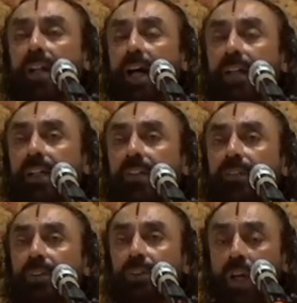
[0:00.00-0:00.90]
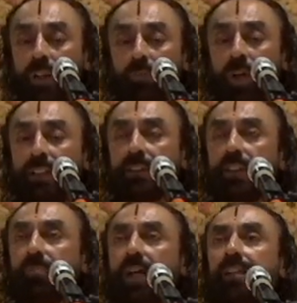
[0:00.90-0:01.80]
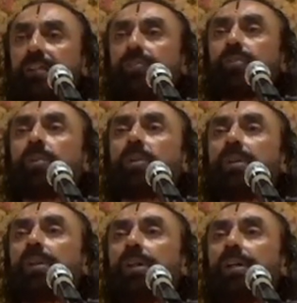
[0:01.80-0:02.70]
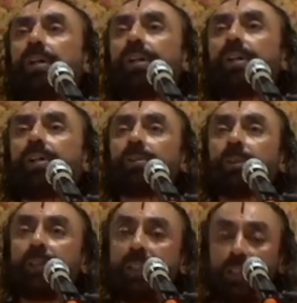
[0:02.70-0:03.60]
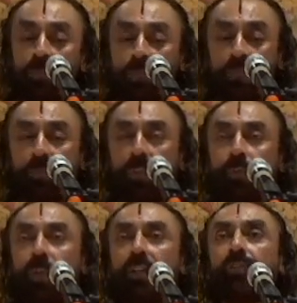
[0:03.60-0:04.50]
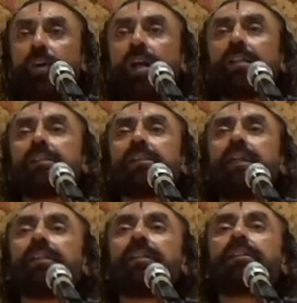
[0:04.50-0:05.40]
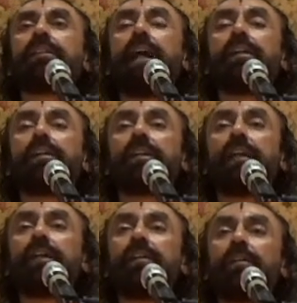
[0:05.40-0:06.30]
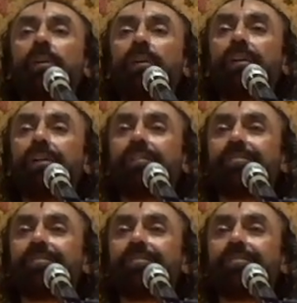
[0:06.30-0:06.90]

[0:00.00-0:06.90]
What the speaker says: truck, it was not poisoned by the food. So these people who had fallen sick, they started getting cured.